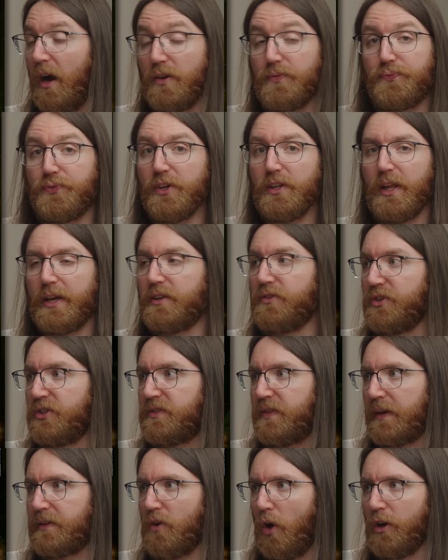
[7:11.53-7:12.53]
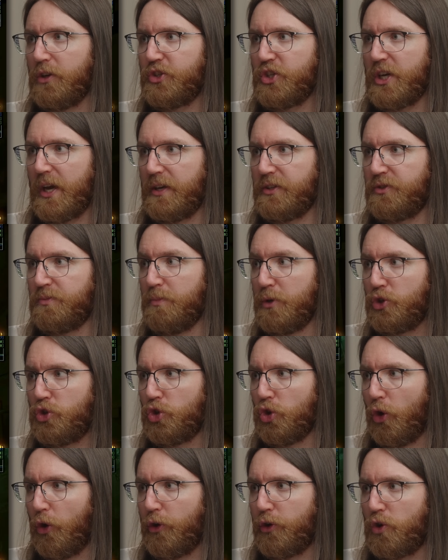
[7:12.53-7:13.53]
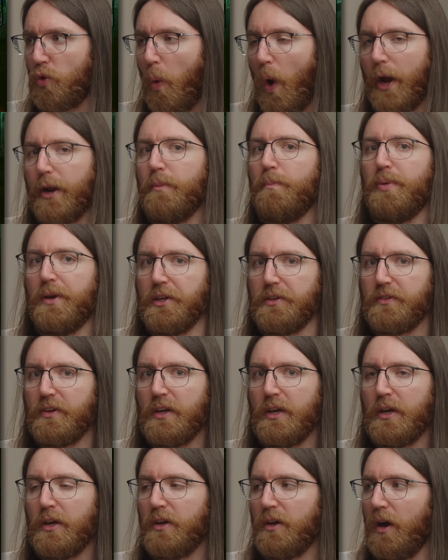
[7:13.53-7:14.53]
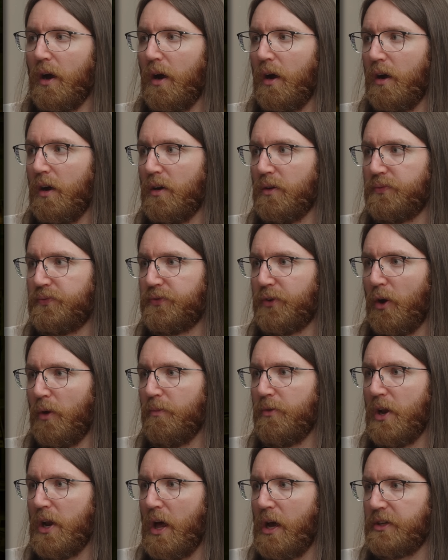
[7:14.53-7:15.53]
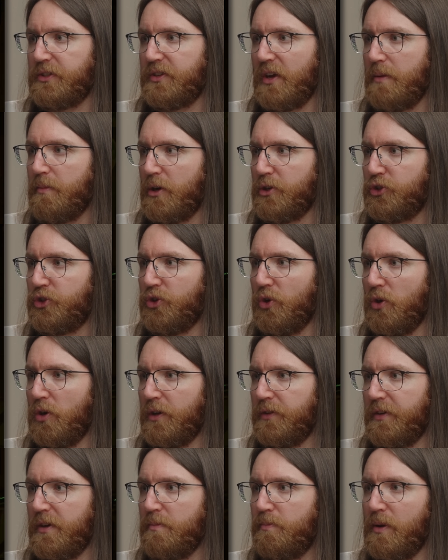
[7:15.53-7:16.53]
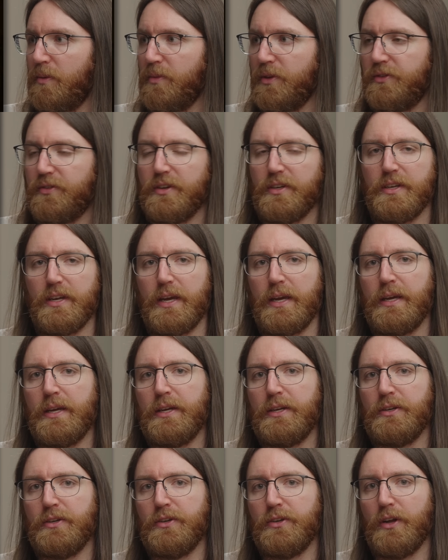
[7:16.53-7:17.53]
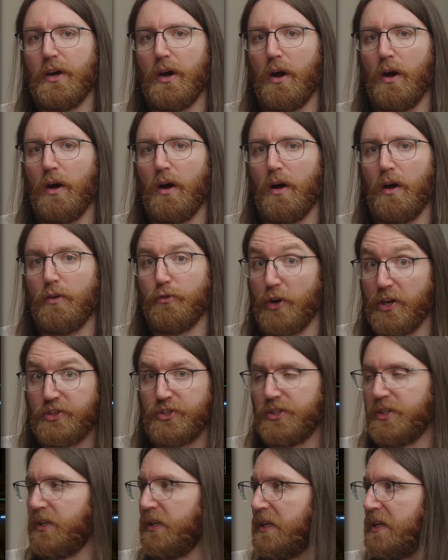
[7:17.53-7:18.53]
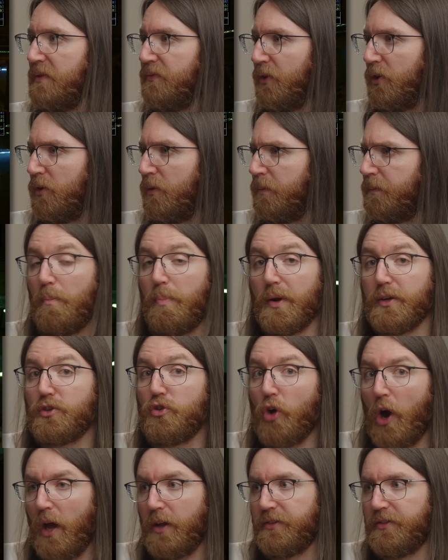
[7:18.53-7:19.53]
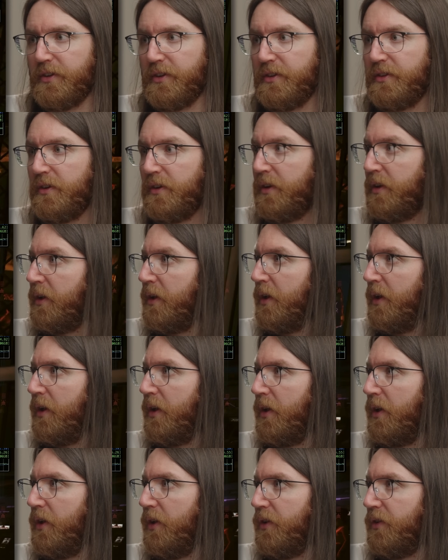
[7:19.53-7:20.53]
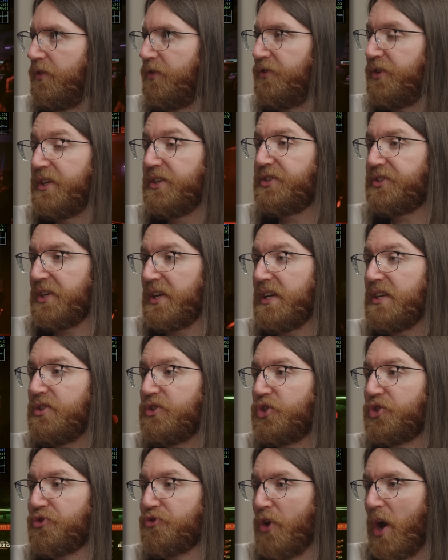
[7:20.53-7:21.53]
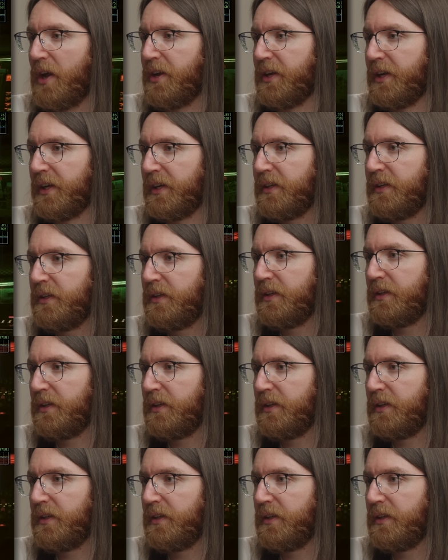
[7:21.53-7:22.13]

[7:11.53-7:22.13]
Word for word: I feel like this technology has matured quite a bit uh, from the last time I saw it implemented in uh, Resident Evil. But granted, this is running